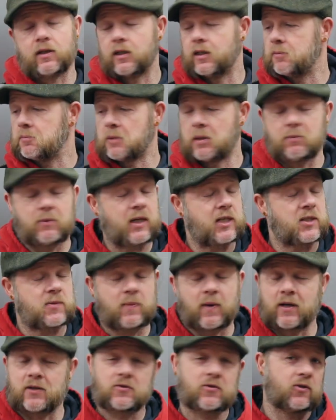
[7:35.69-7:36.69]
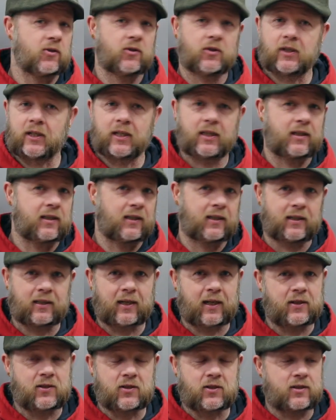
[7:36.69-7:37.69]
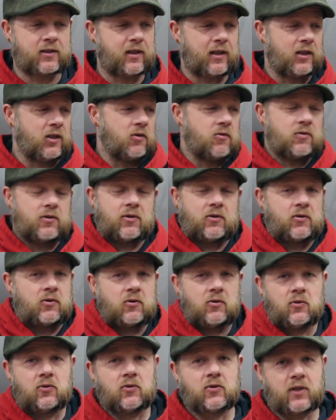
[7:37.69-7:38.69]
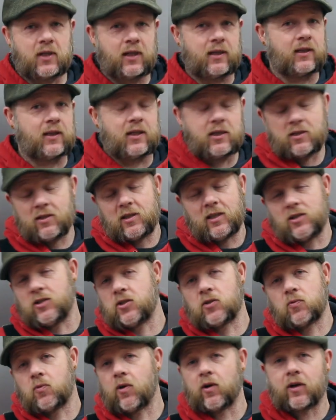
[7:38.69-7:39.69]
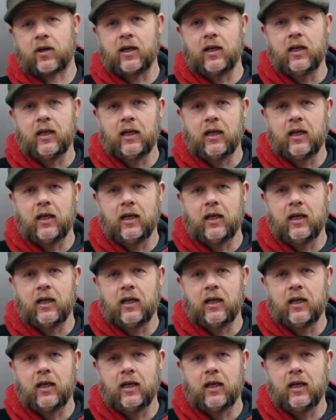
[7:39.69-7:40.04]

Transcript: I'm not sponsored or anything. I use their tools and they just work.